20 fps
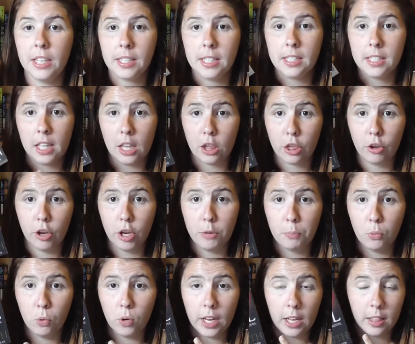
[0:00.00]
This is the
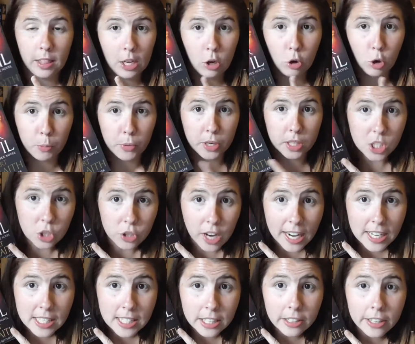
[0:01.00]
3rd book in the Cormoran
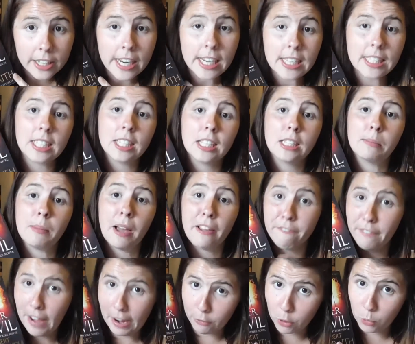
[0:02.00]
Strike series. This is
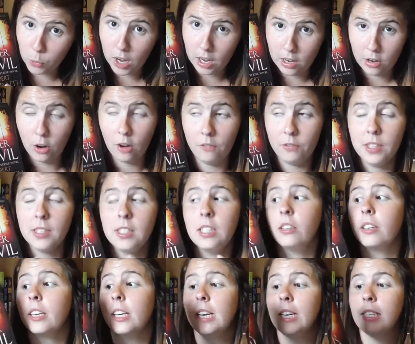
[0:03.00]
my favourite one of the
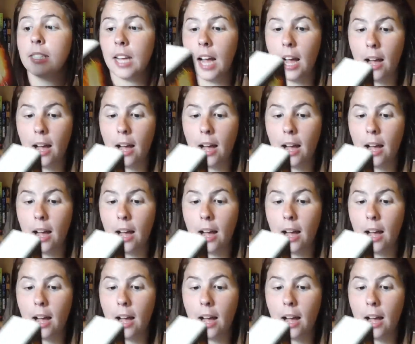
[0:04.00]
series.